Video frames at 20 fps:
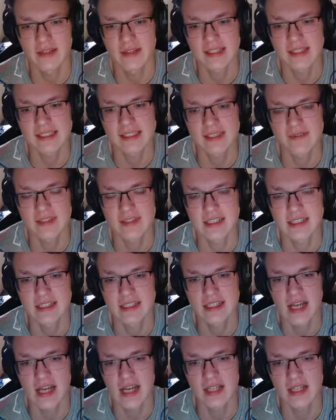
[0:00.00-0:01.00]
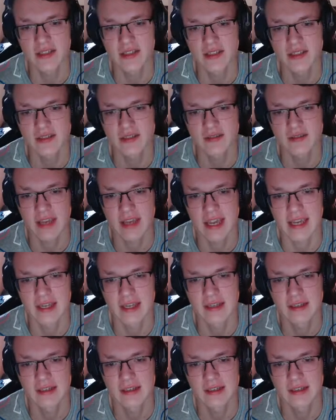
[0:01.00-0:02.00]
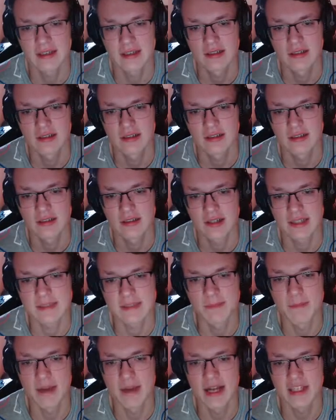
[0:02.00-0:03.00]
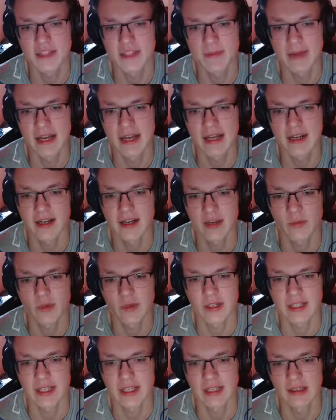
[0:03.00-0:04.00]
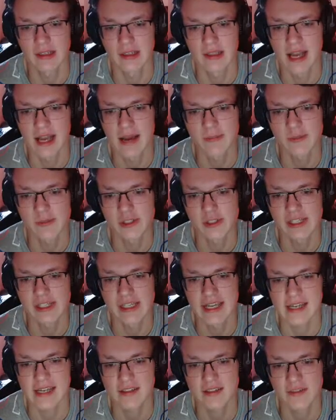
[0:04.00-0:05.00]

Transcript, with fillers: that's seventeen dollars, okay? That's much better, and we're gonna get a lot more connects